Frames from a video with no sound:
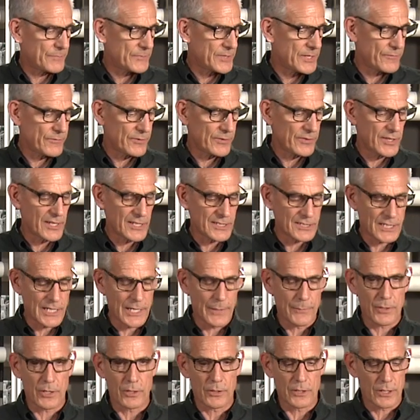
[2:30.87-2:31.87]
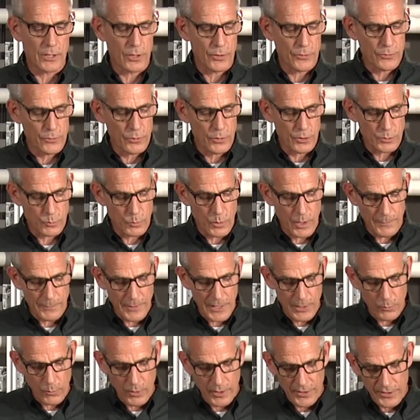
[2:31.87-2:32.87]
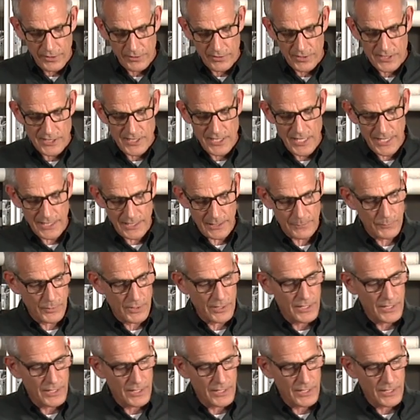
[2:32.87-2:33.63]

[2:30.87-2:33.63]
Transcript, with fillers: different things, and I'm going to go through those one by one here in a second.